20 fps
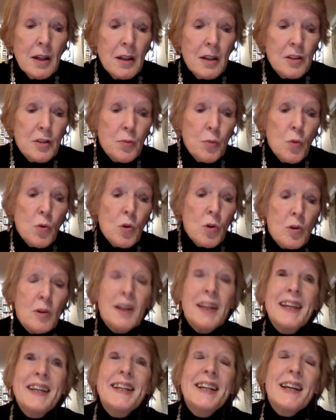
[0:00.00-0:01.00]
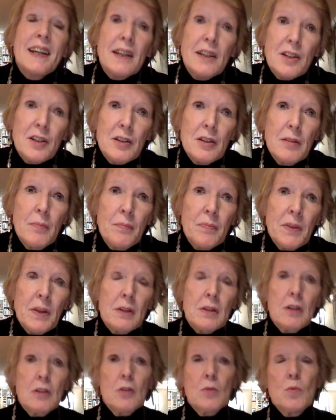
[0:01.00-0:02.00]
is war innate?
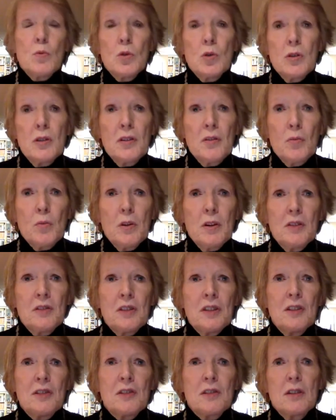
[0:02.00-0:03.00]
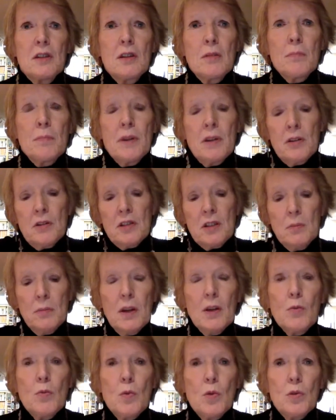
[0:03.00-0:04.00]
In other words, words, is the impulse to
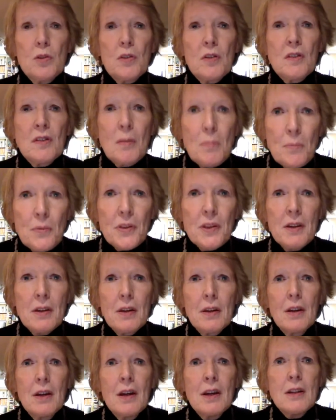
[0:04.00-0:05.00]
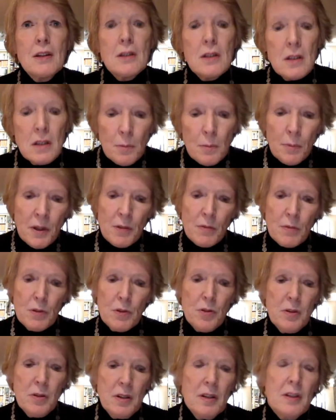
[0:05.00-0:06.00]
make war something deeply
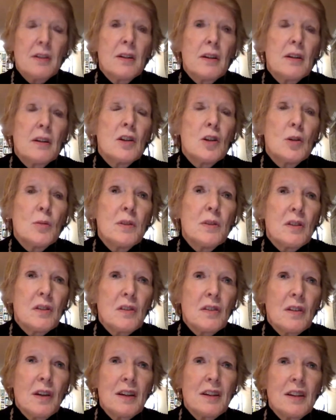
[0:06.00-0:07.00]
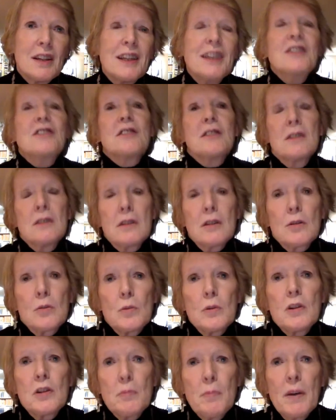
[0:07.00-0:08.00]
rooted in, in human society? Is it, in other
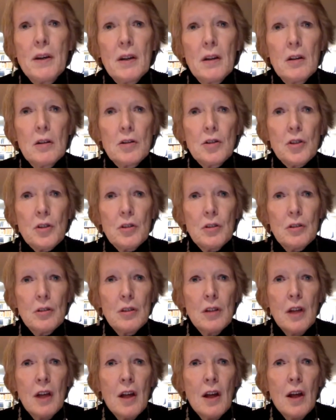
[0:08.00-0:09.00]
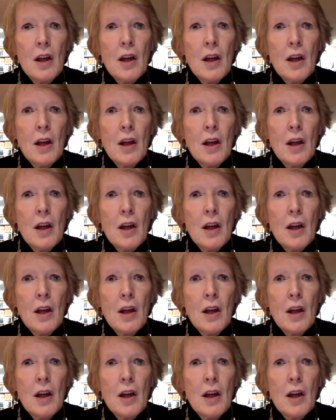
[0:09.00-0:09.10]
words, biological?